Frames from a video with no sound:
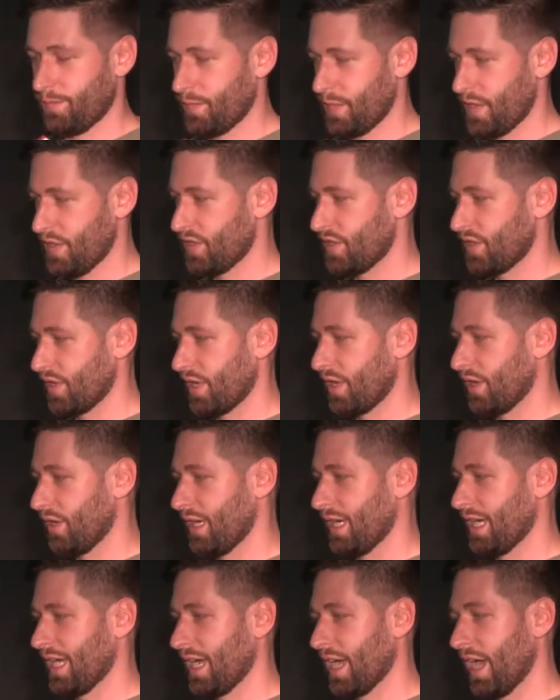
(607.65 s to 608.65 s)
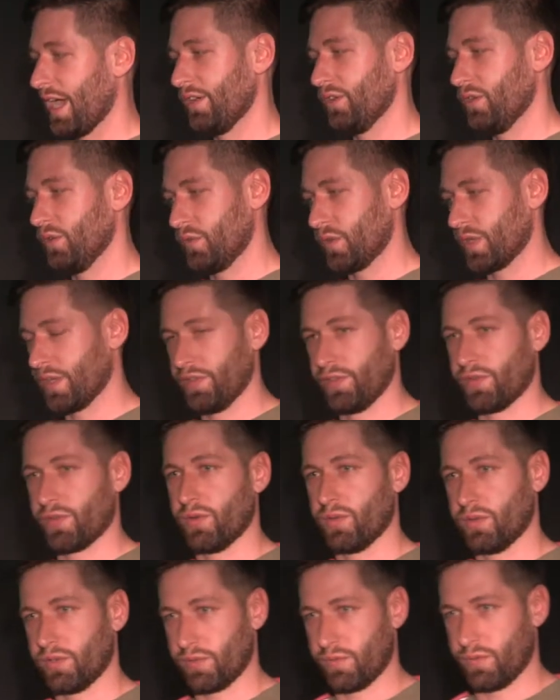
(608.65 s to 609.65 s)
It's a kind of
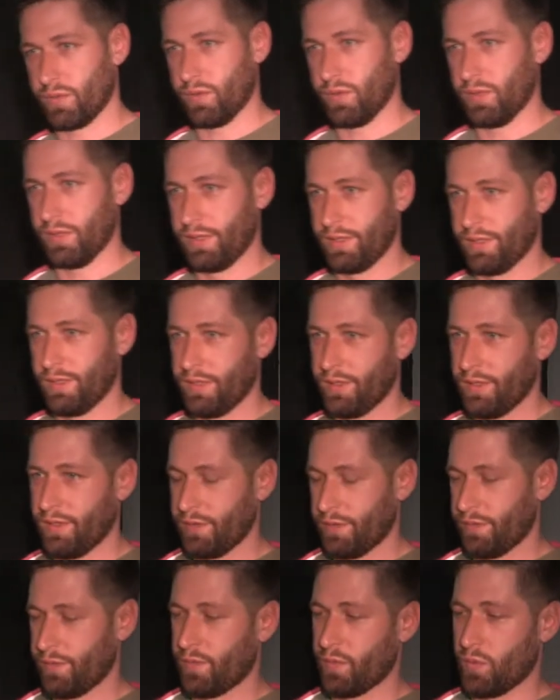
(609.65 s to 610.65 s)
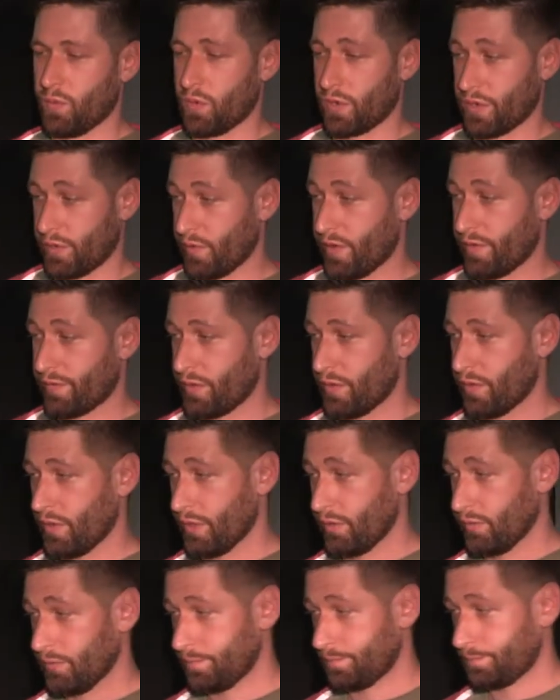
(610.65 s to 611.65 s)
controller for GraphQL.